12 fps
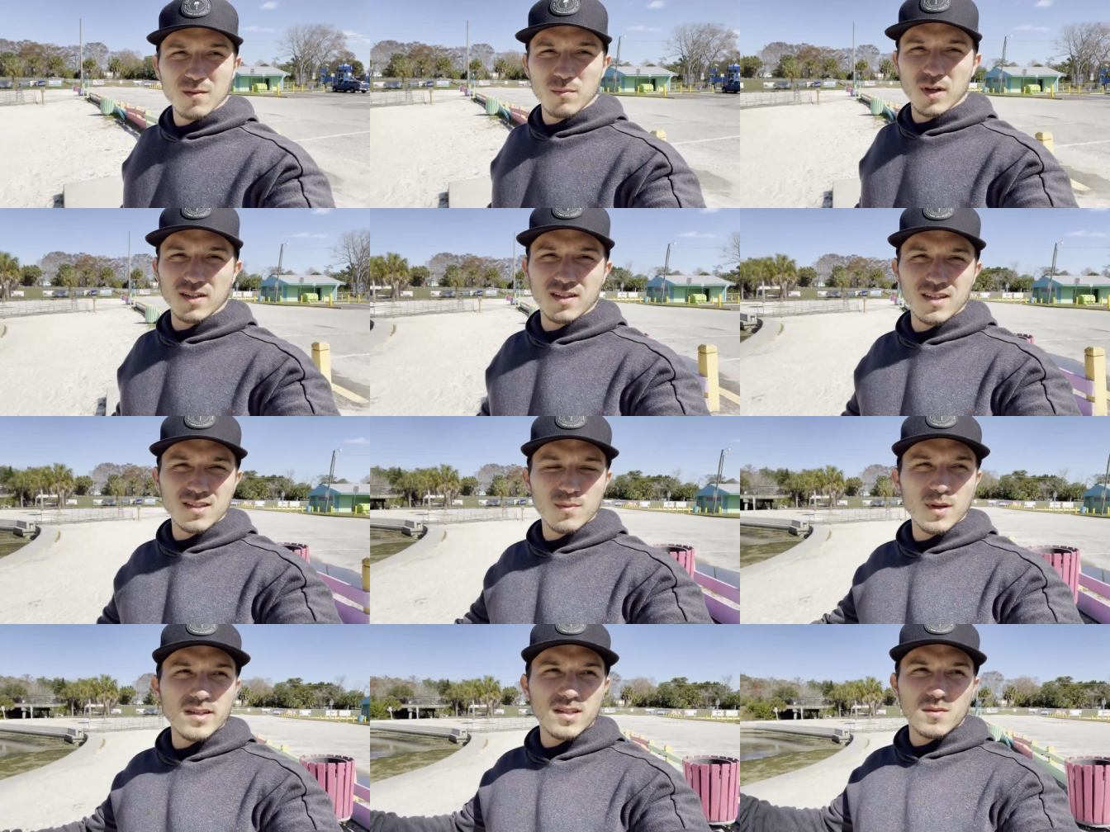but this
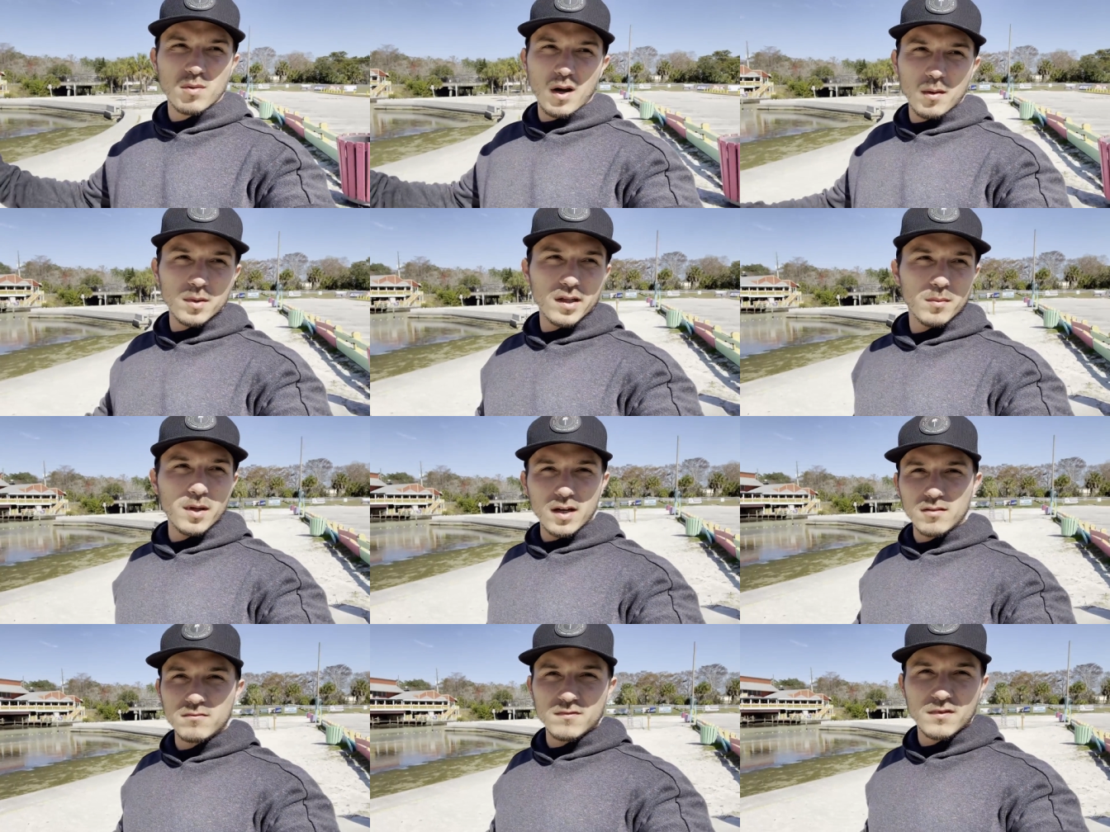place is probably
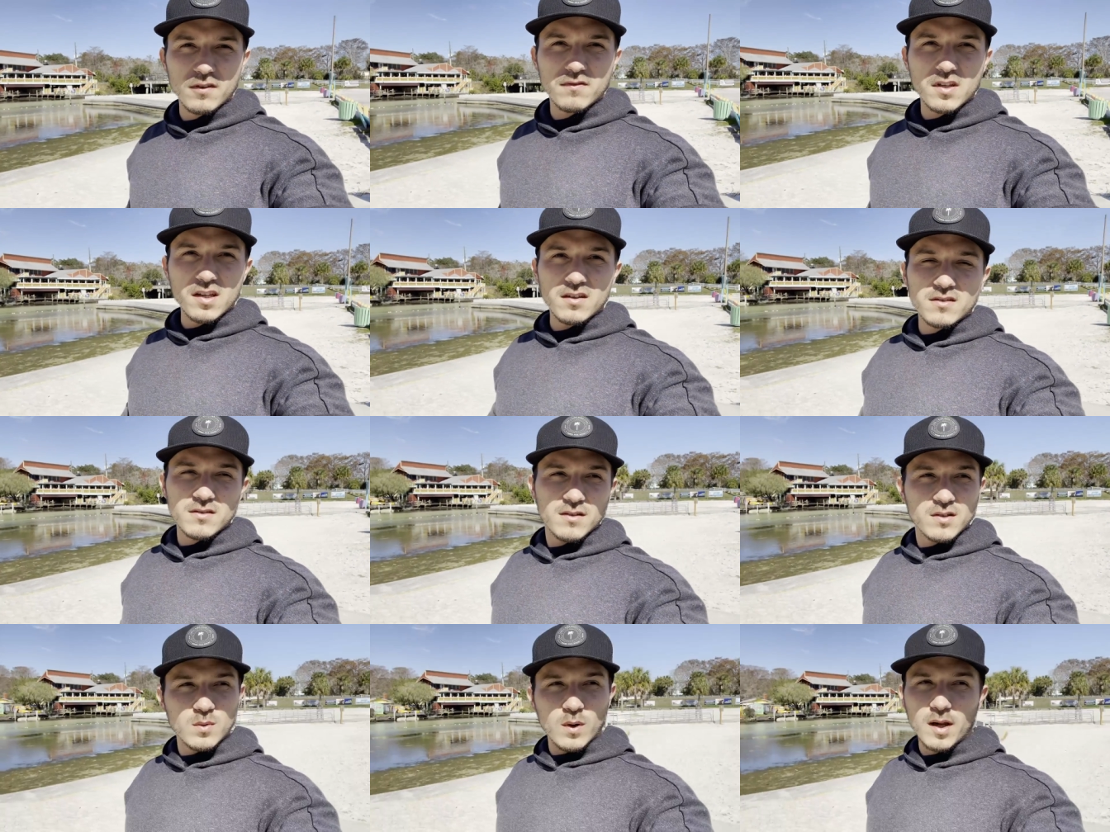about 15 to
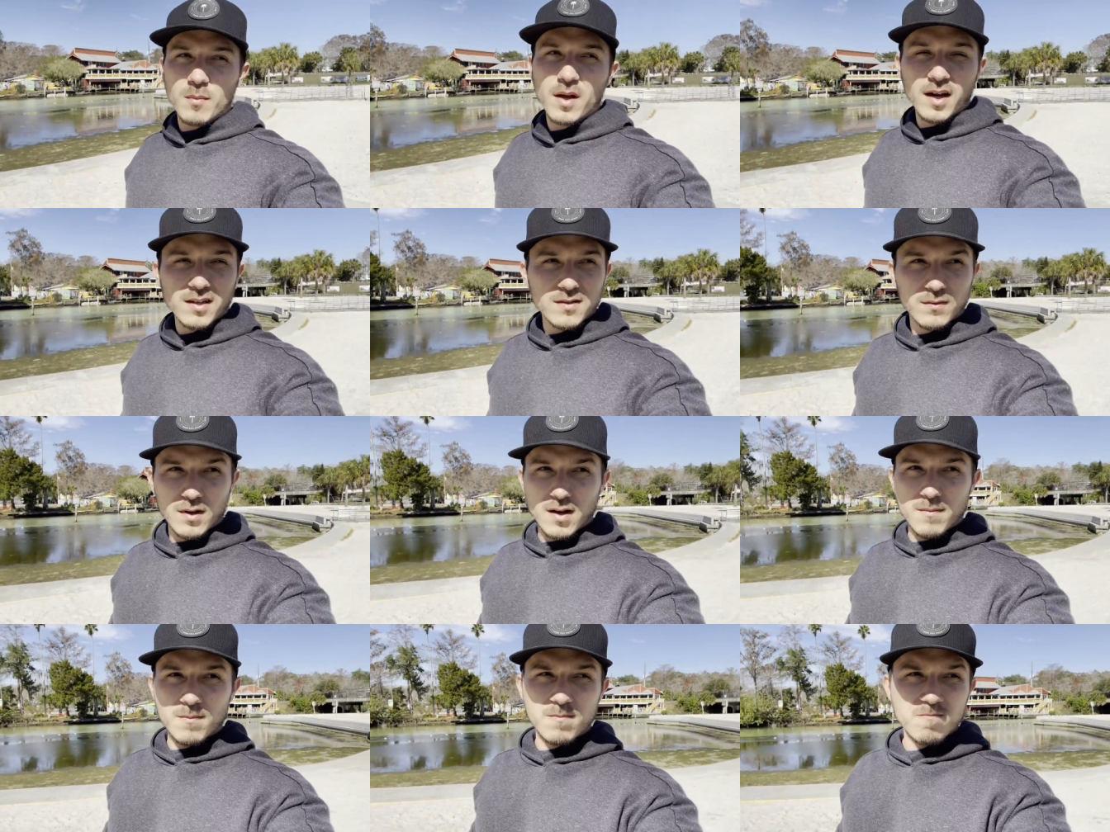20 minutes
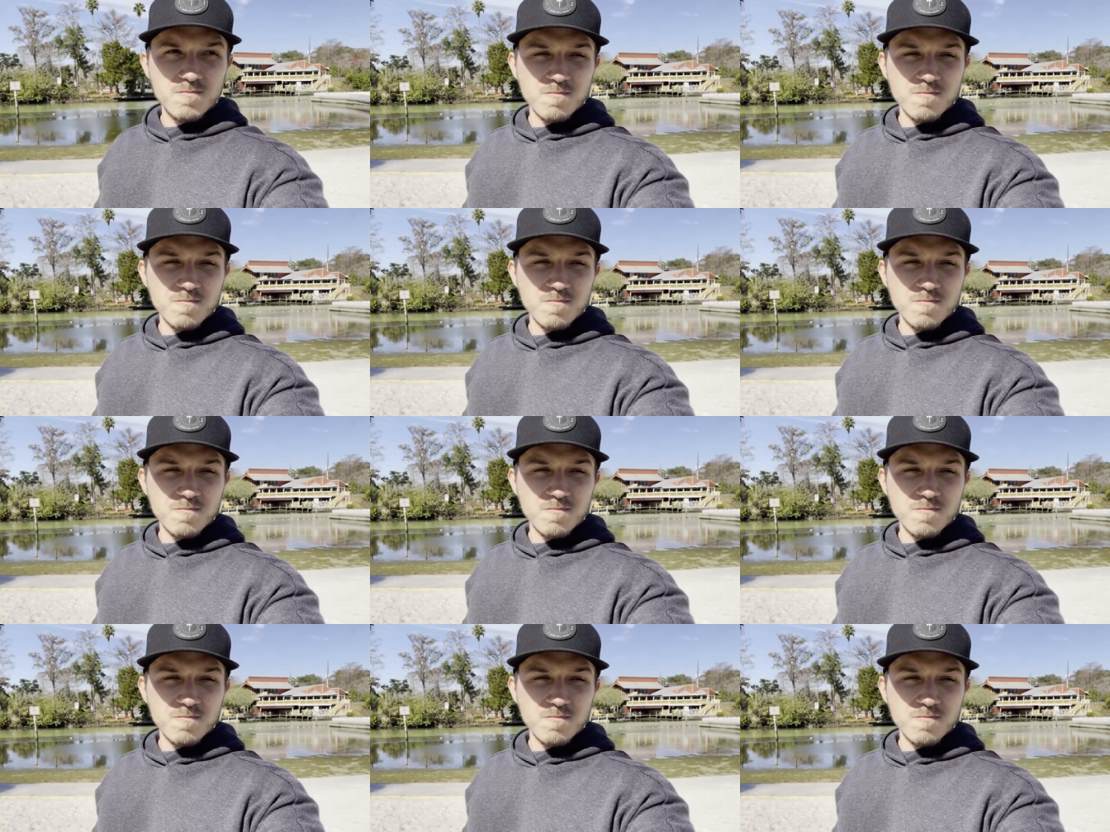from